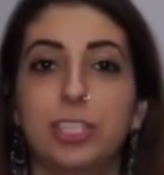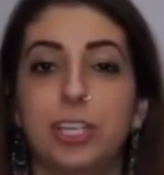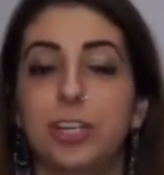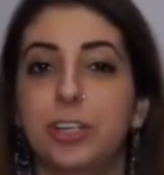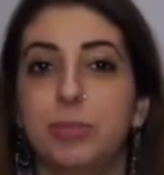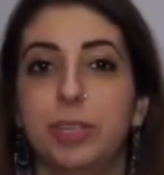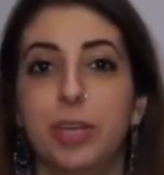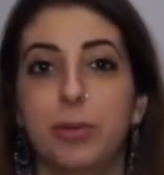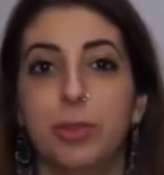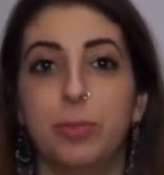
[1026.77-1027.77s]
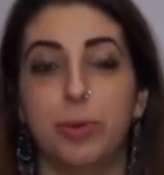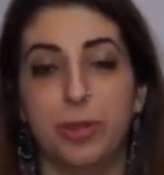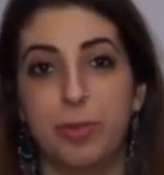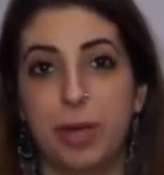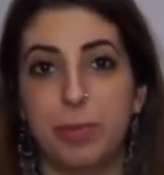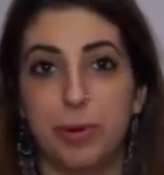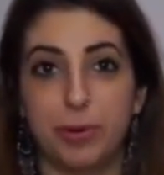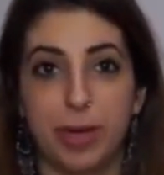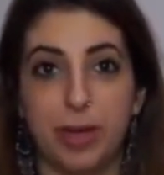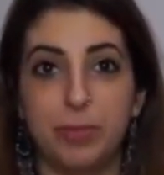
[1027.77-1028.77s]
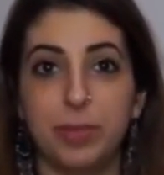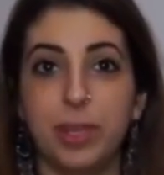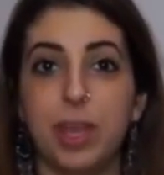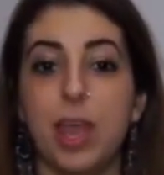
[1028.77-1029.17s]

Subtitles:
here in Armenia with the Birthright program.